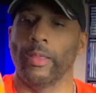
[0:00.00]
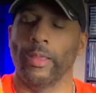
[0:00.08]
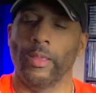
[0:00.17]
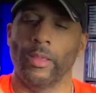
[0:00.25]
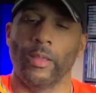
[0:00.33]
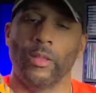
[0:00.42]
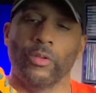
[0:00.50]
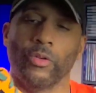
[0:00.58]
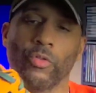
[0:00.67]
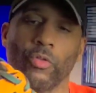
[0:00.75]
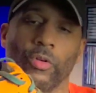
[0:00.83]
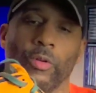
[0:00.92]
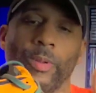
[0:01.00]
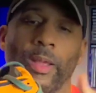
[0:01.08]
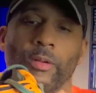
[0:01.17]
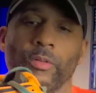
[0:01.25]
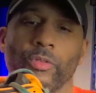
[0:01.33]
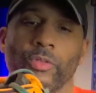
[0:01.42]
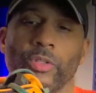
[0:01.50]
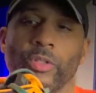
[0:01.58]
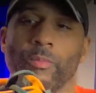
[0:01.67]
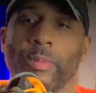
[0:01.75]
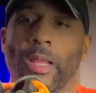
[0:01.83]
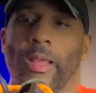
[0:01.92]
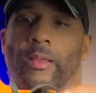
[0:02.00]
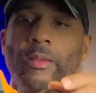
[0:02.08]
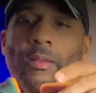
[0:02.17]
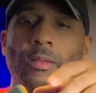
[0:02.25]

And your quarter panels is in black.